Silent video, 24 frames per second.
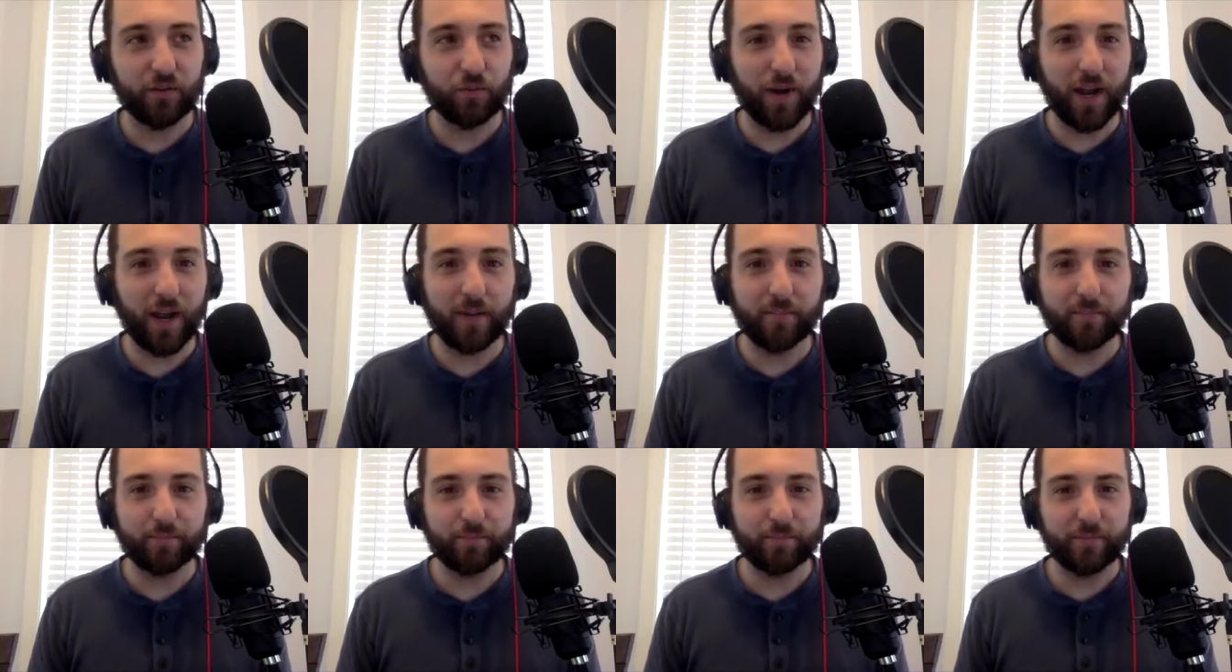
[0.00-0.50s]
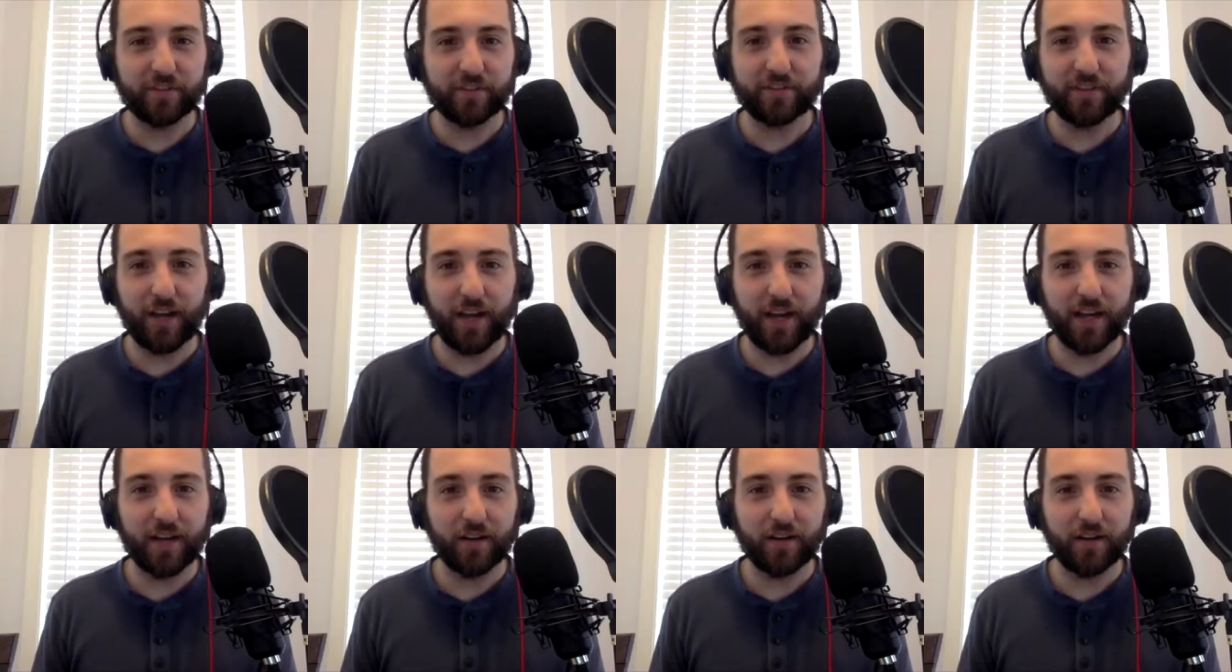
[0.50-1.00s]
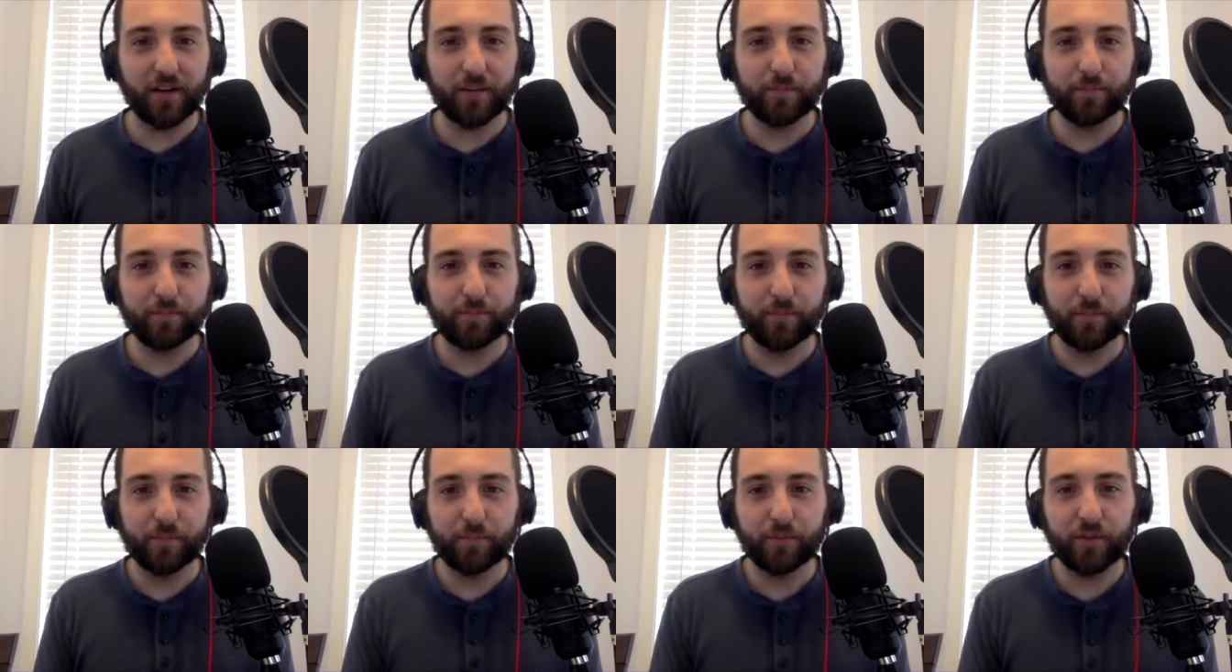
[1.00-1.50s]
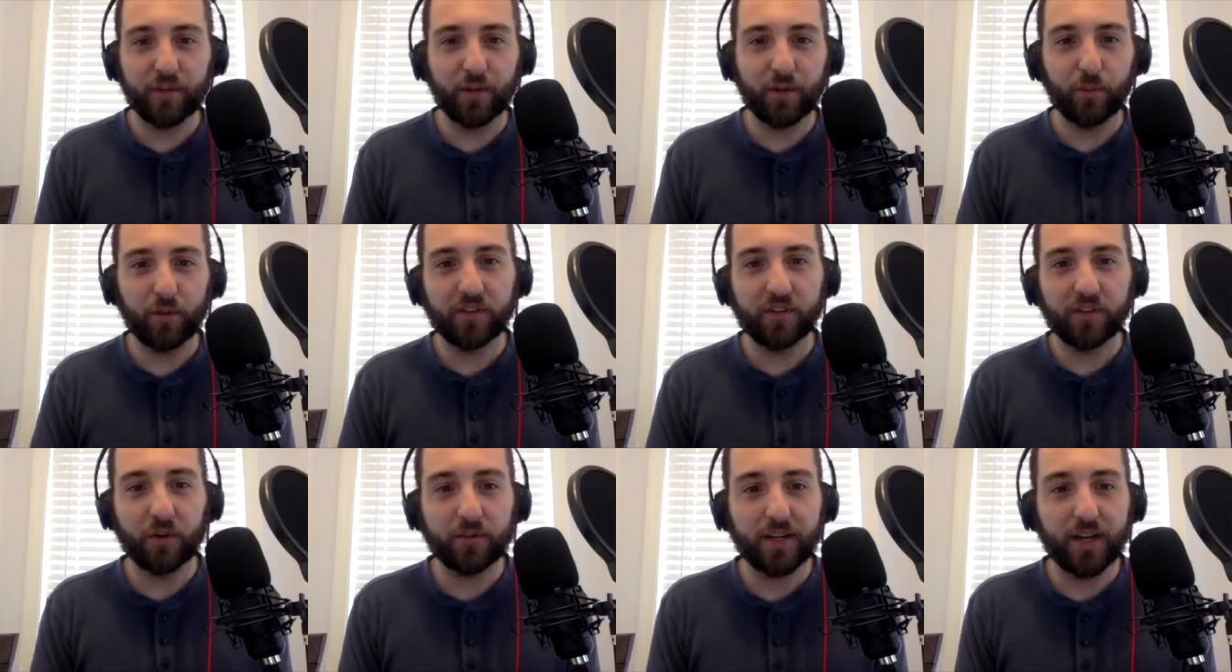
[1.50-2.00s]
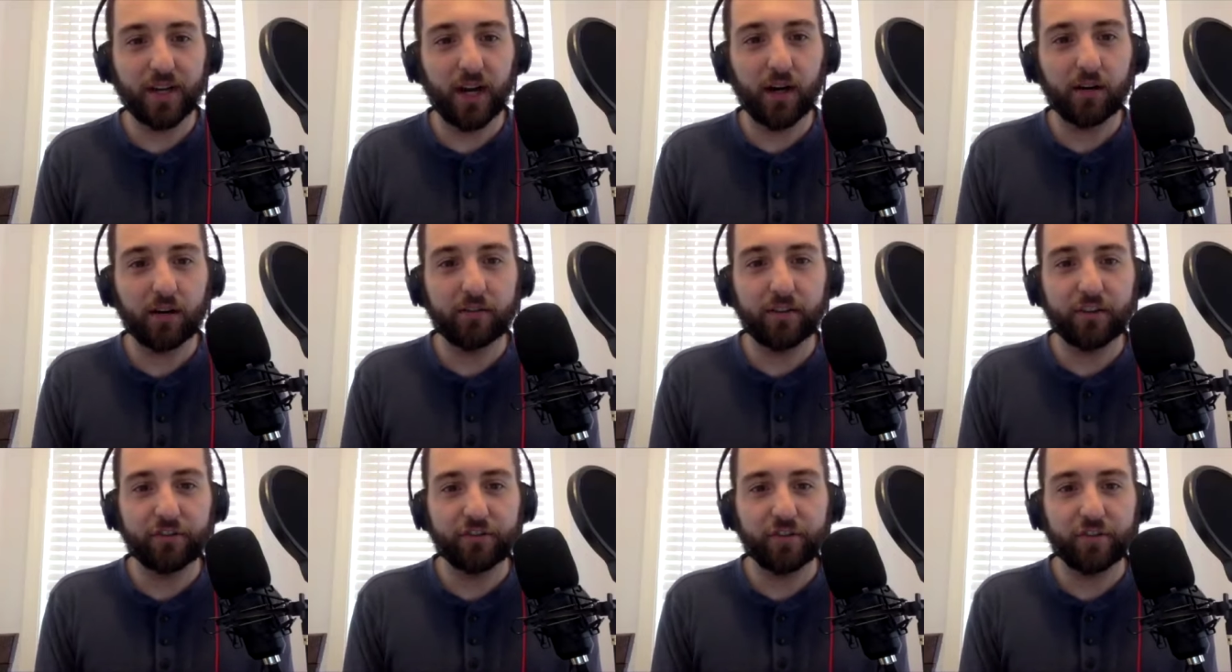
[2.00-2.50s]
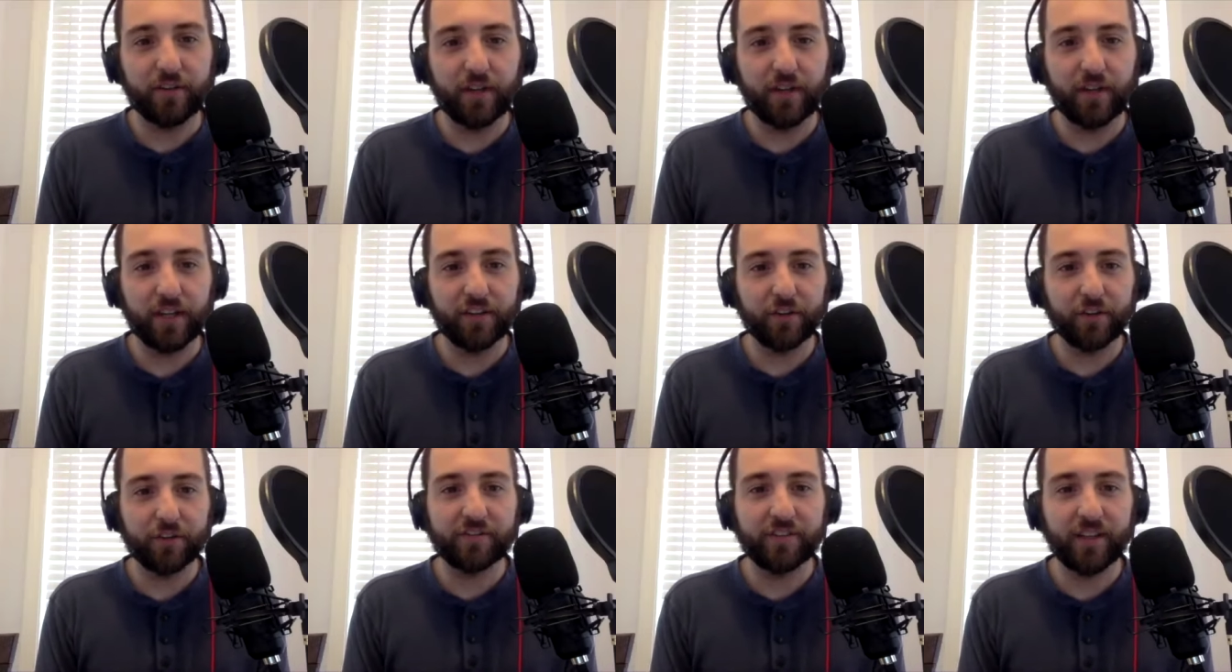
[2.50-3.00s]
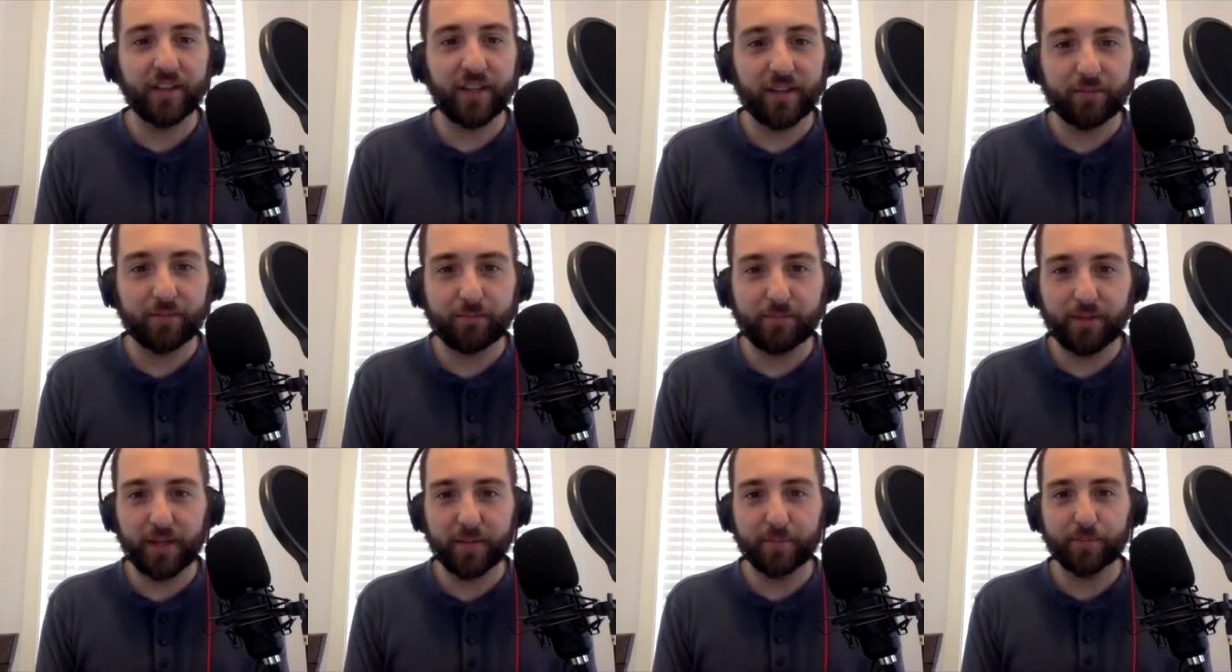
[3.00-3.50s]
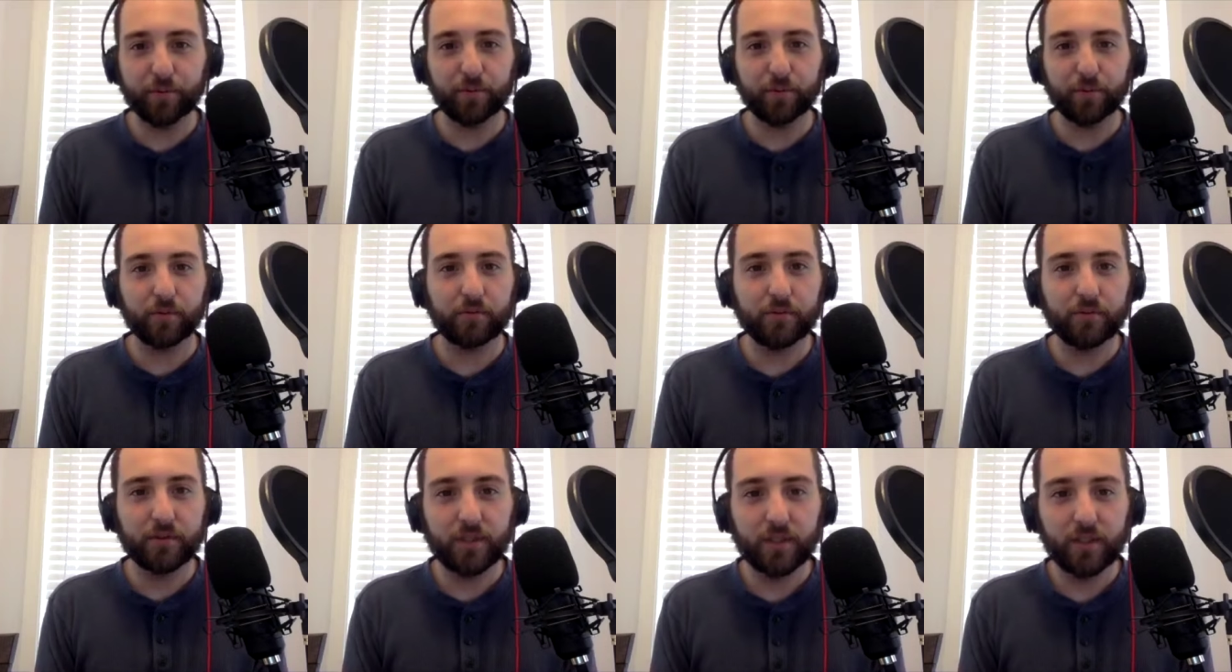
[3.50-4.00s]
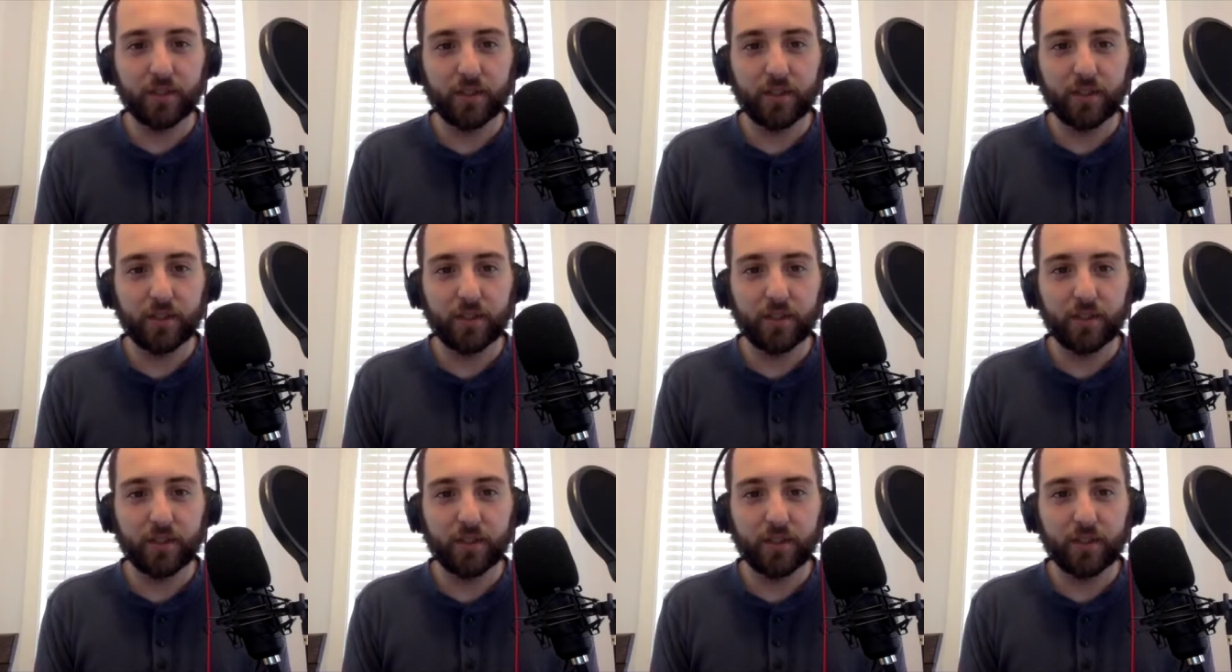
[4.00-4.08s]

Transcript: right beside a pretty well known college, and, and you're seeing people